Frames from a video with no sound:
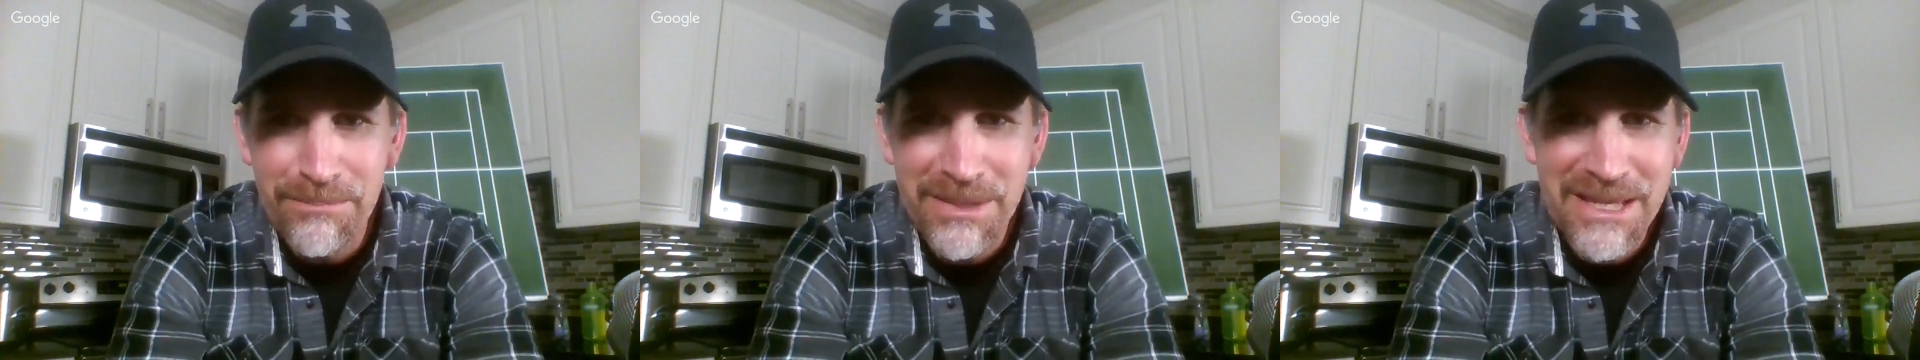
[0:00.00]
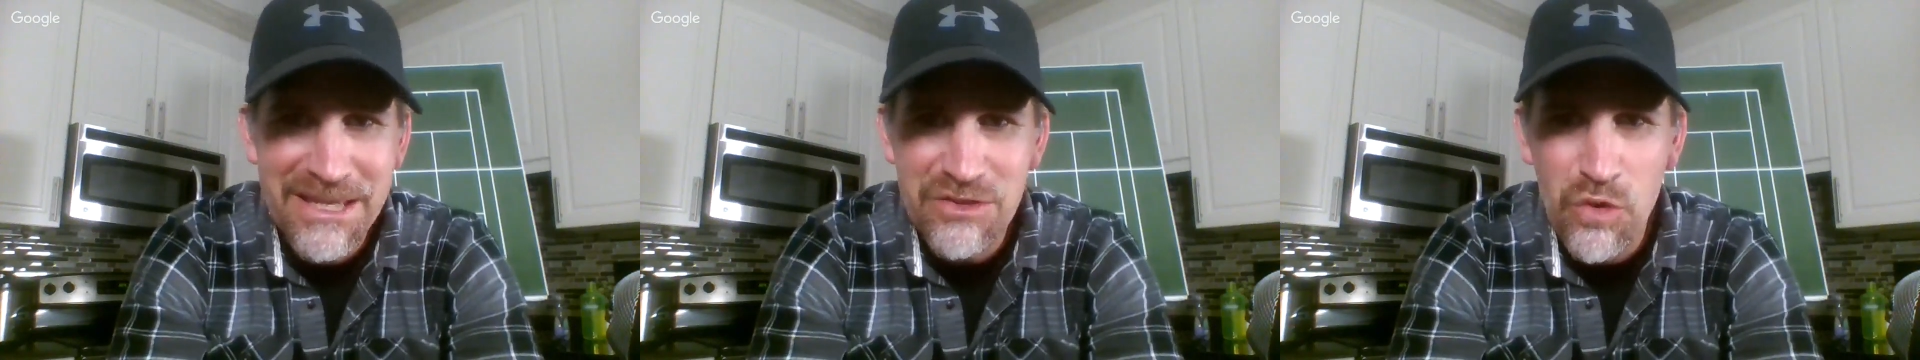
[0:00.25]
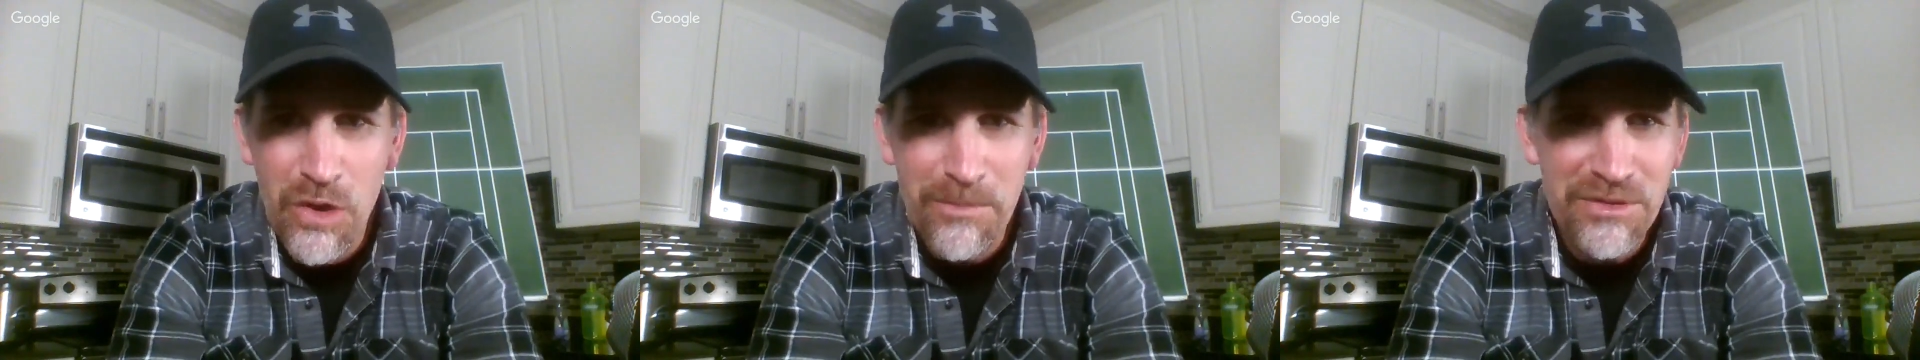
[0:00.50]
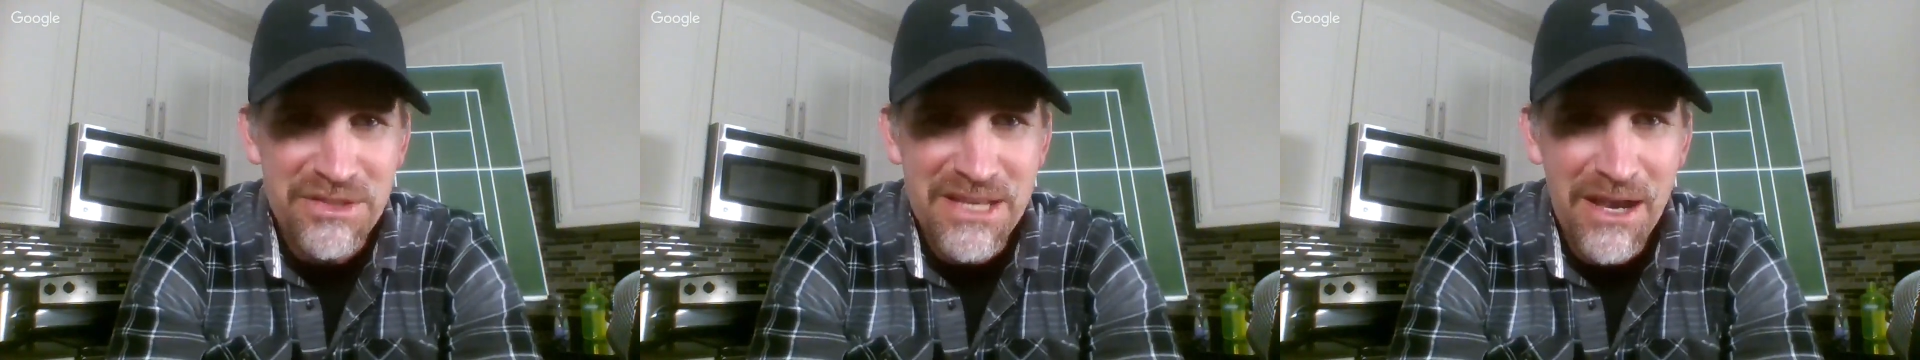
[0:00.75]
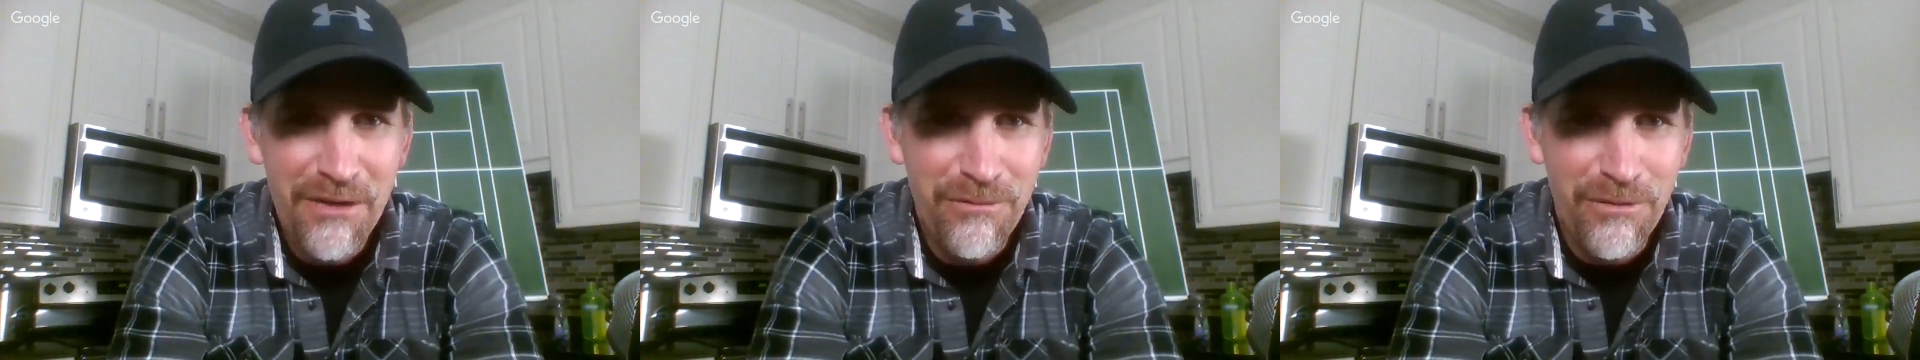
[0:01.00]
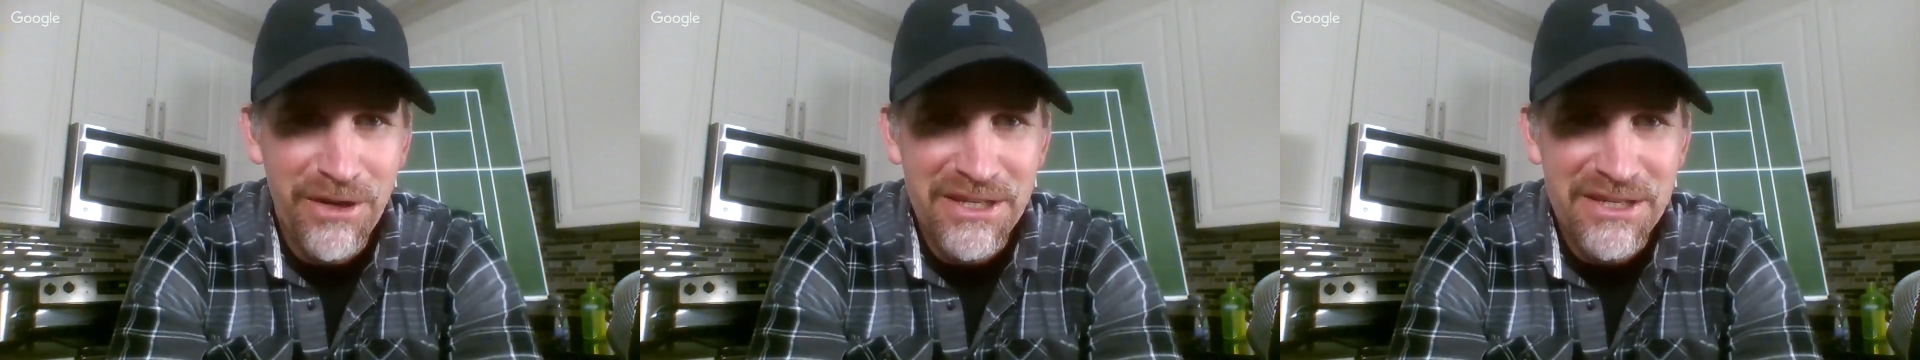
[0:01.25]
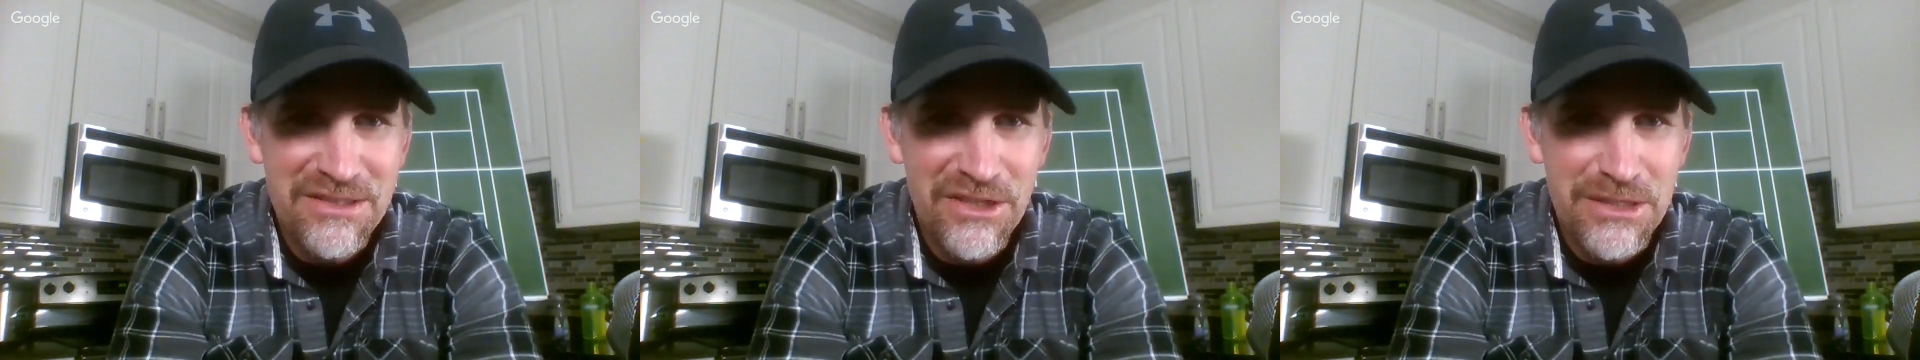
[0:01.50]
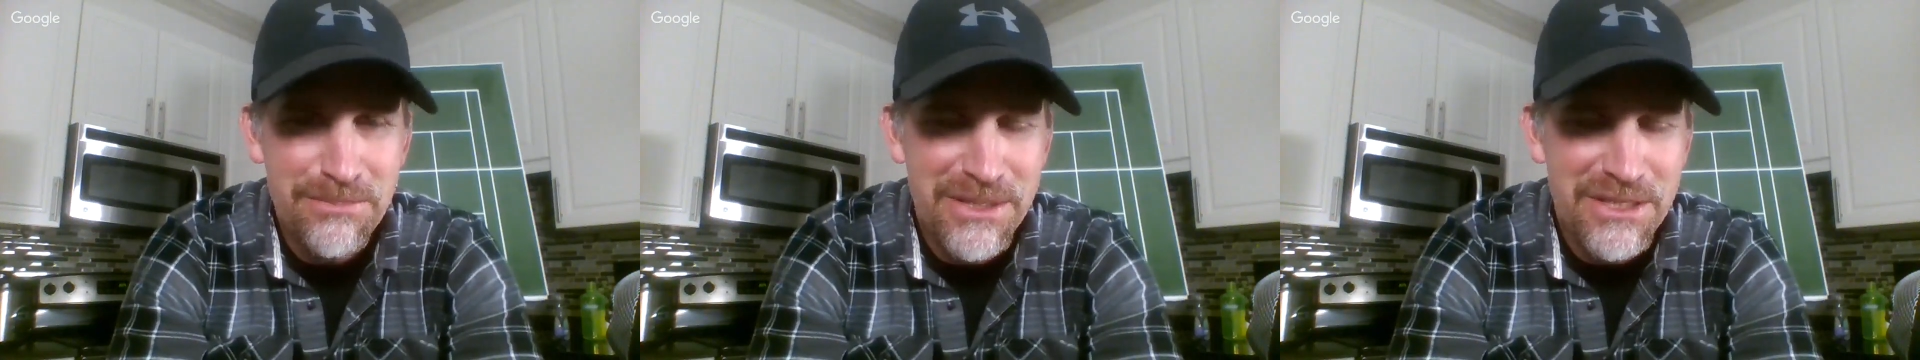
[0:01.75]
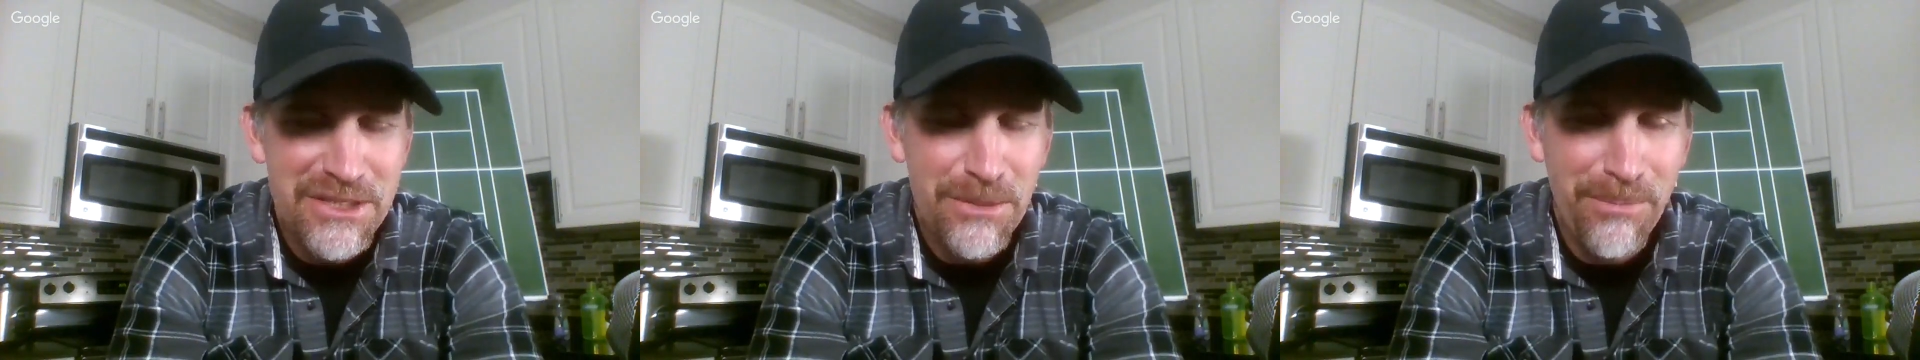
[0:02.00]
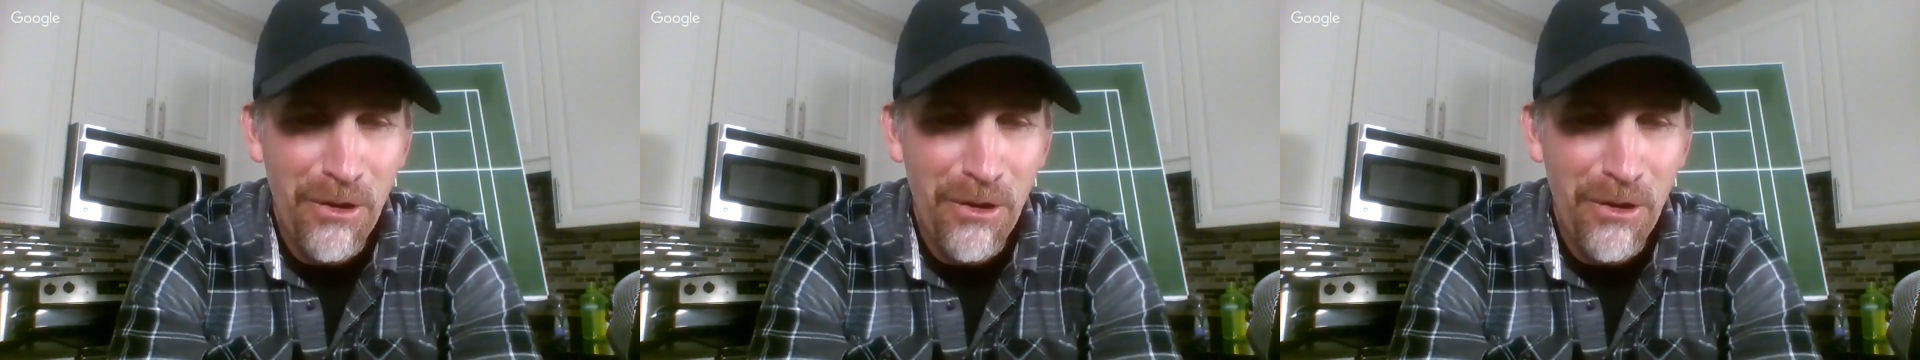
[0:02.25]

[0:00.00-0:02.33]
be his normal self, where he just looks Mr.